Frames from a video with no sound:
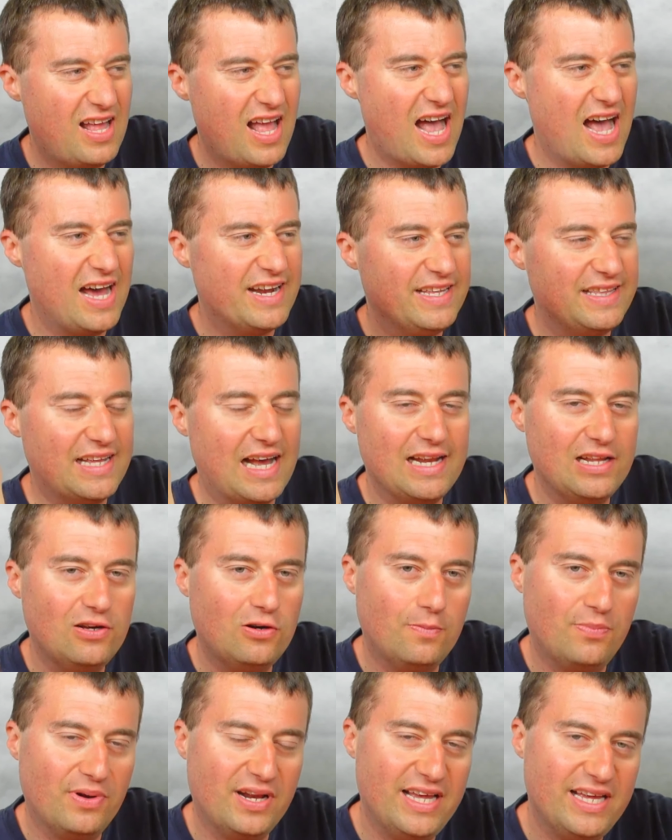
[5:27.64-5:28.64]
add in that little
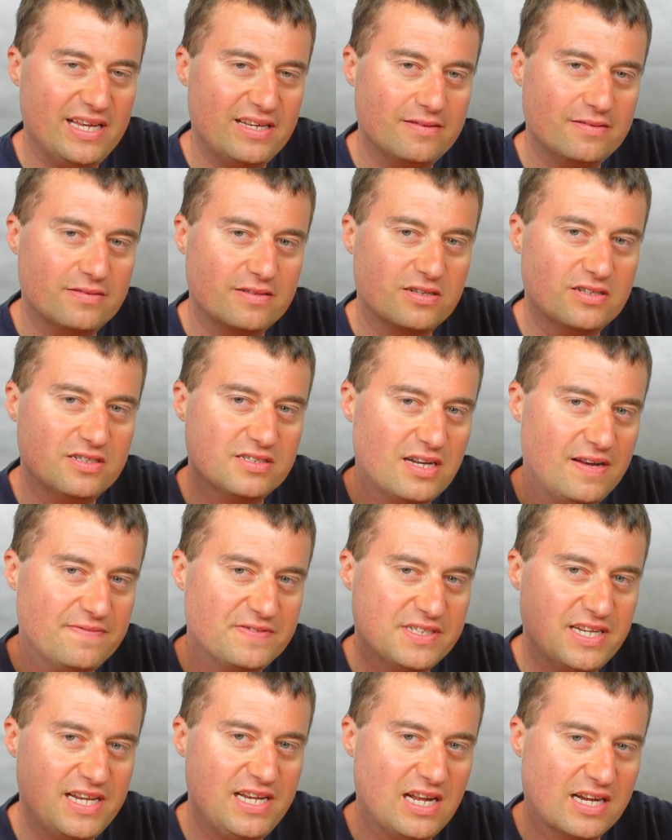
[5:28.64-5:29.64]
bling, because I've
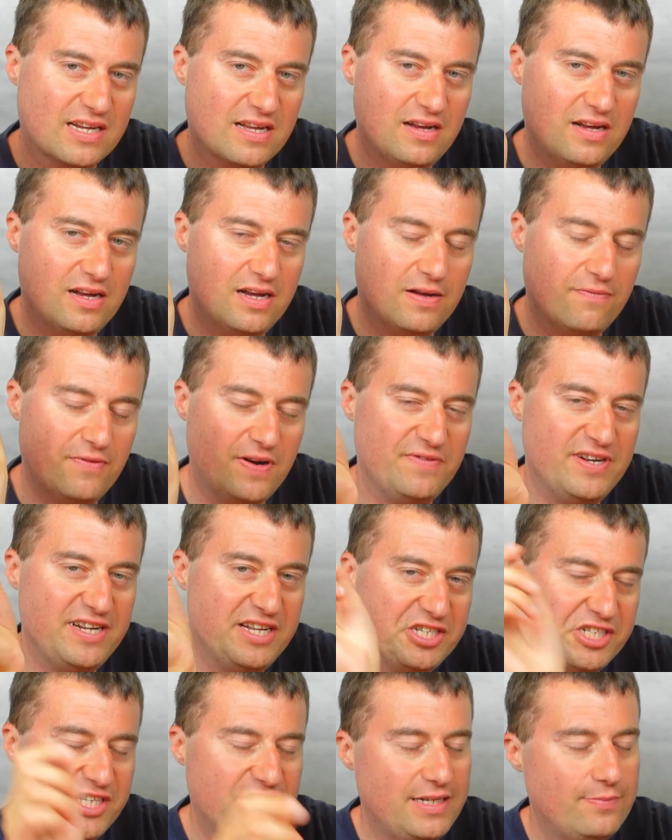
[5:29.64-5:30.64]
seen like a really
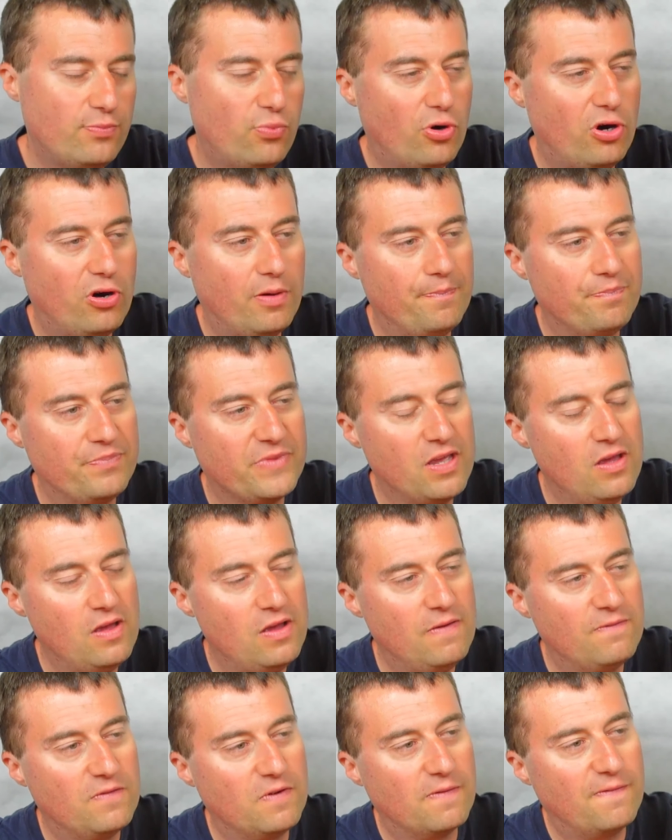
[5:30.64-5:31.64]
cheap one
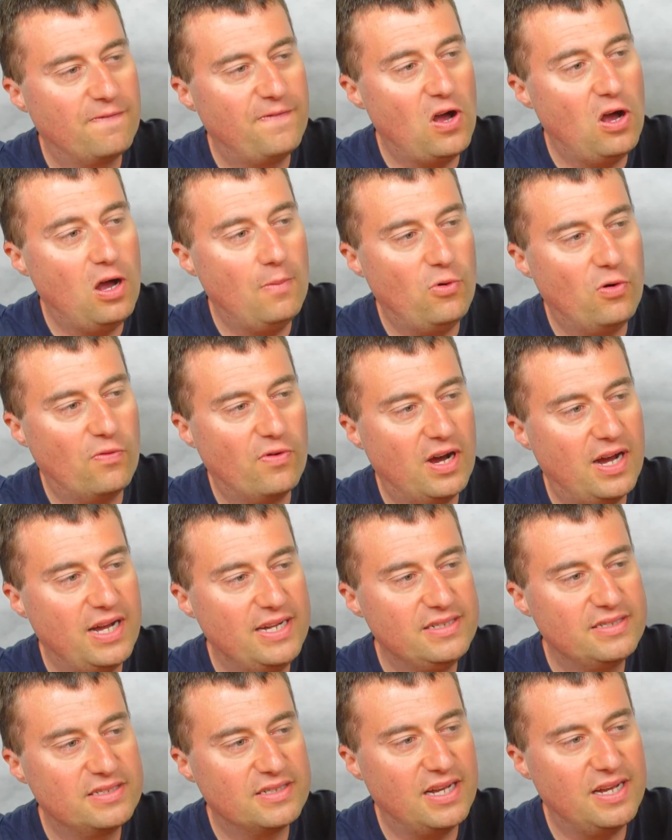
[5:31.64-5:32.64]
for
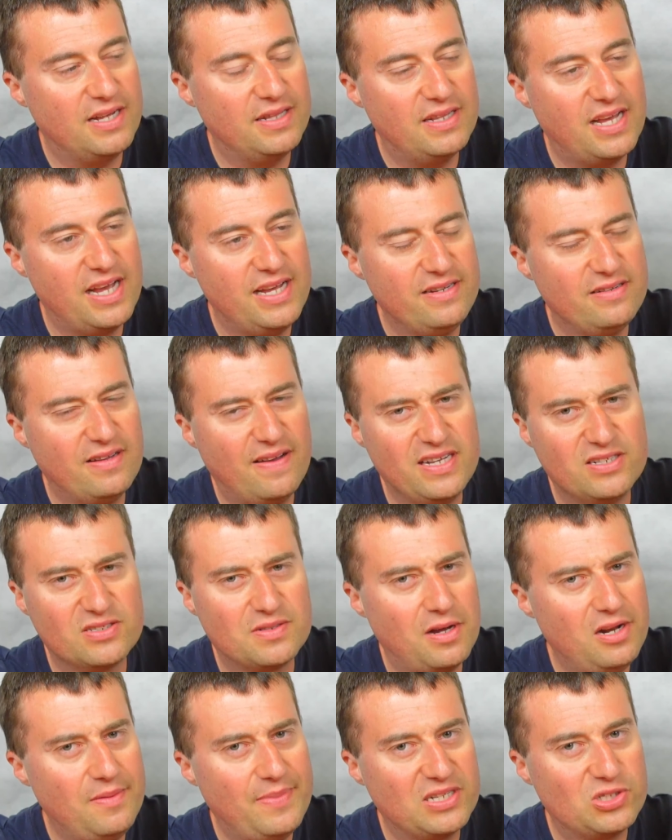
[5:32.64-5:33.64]
Thermalright, and I think it's
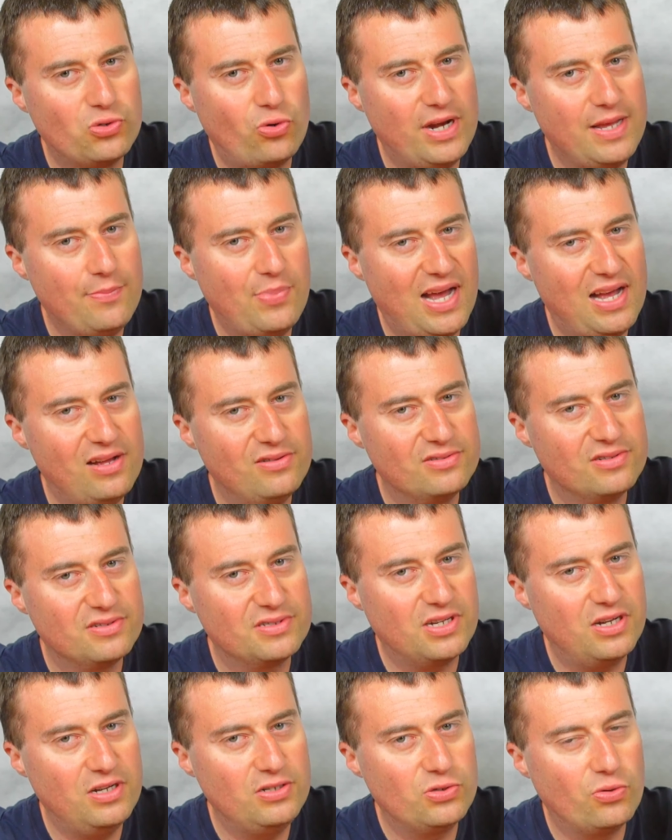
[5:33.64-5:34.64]
only about £20 or
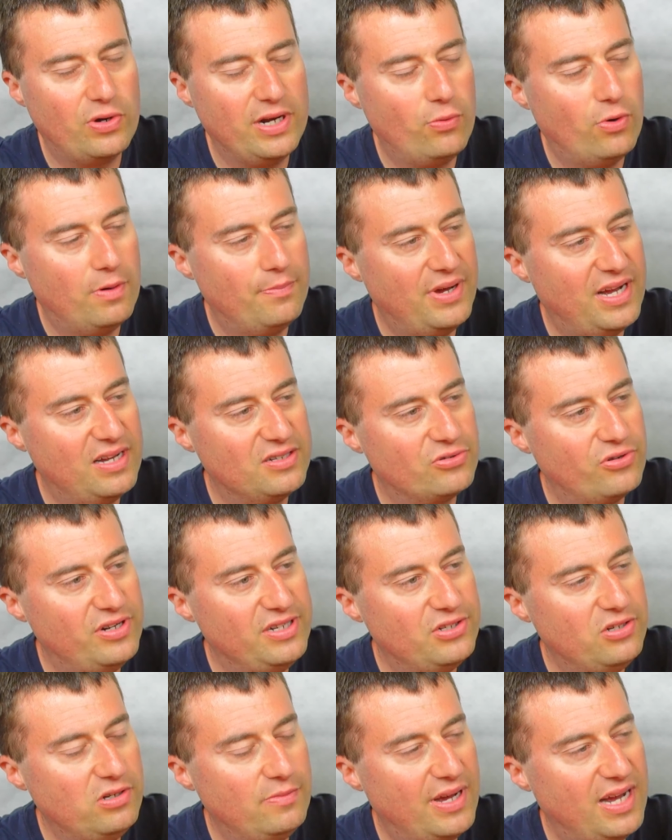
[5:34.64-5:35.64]
so, £21,
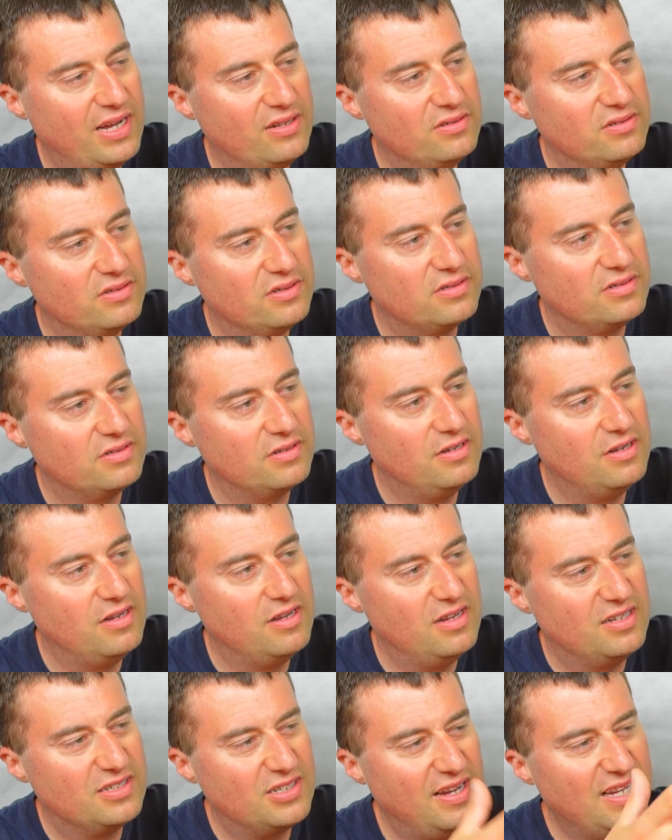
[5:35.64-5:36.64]
£22.
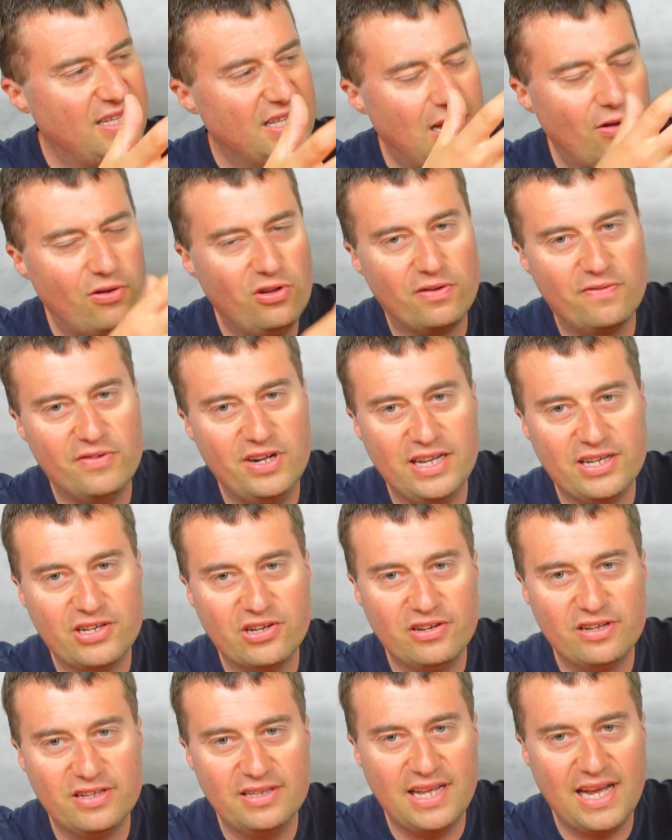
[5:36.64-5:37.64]
So I think that will look really
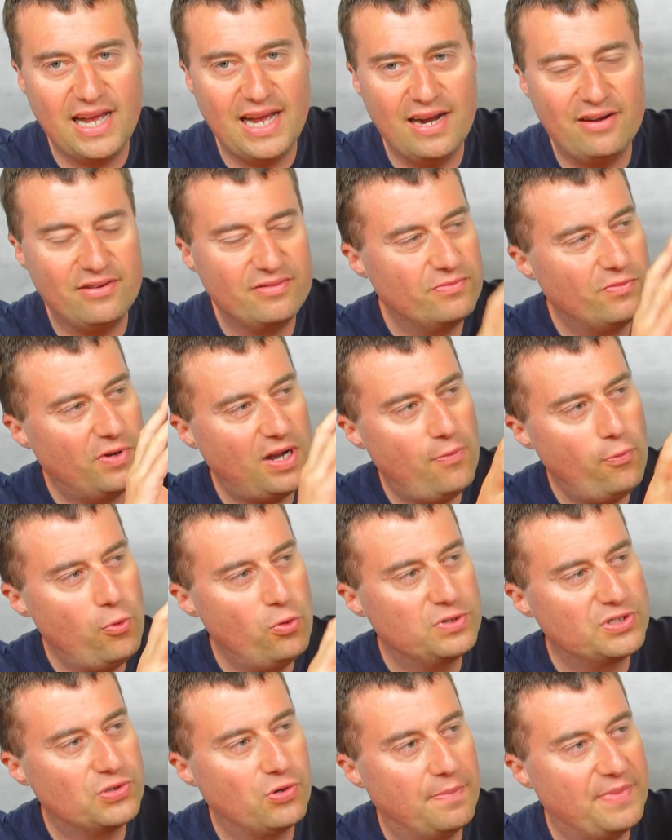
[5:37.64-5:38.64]
good in there, and I will
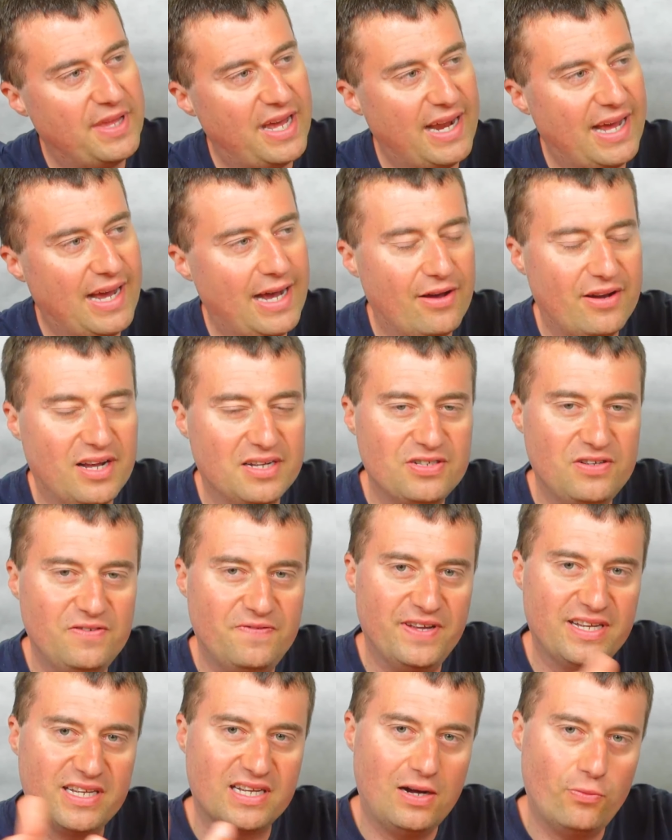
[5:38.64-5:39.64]
swap that out. And I do
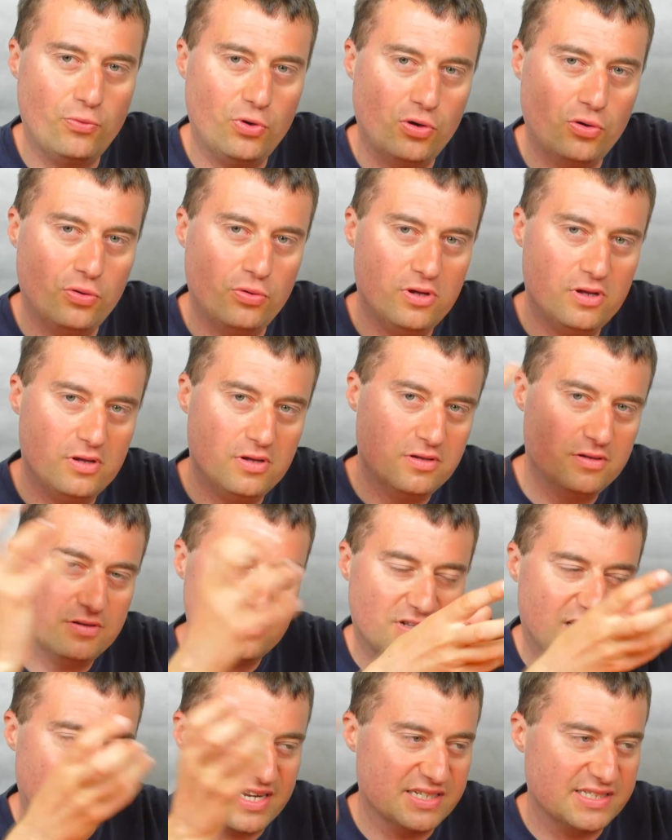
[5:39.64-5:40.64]
think I will,
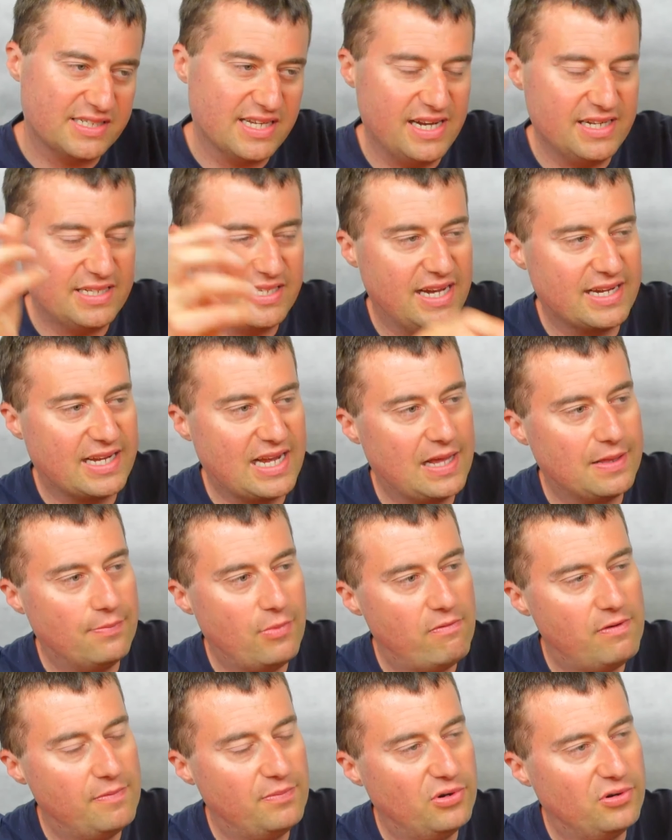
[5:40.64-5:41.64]
like I say, take out the
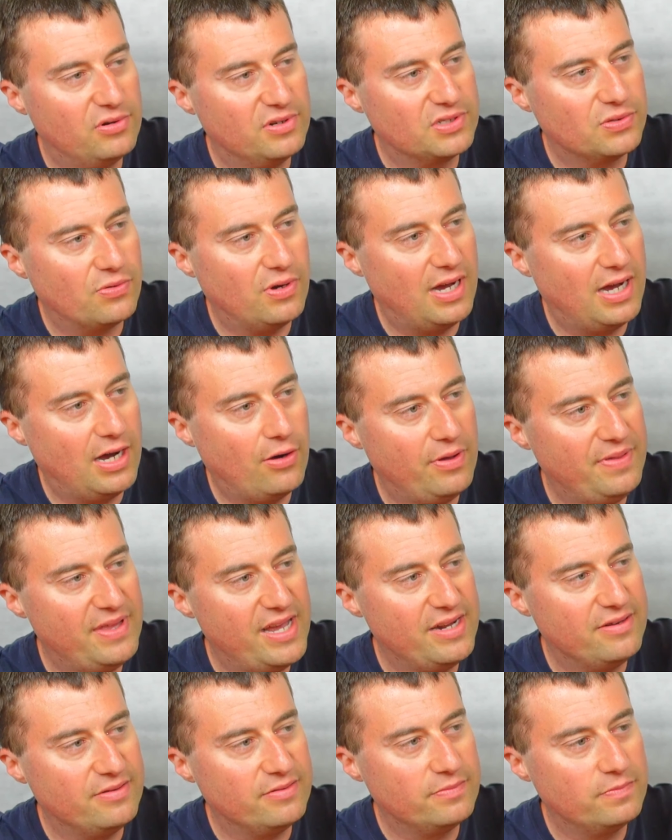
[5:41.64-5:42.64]
motherboard as well, and
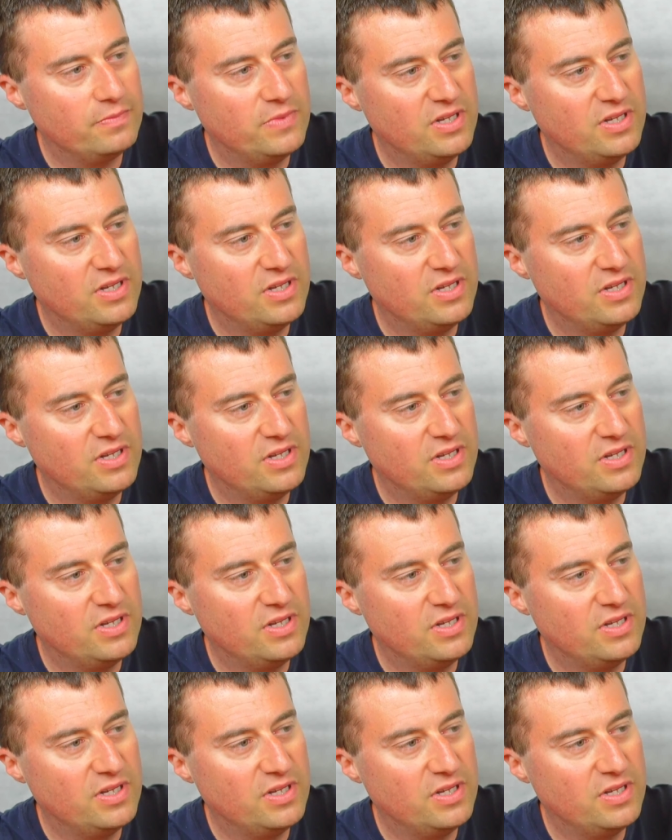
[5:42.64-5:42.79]
then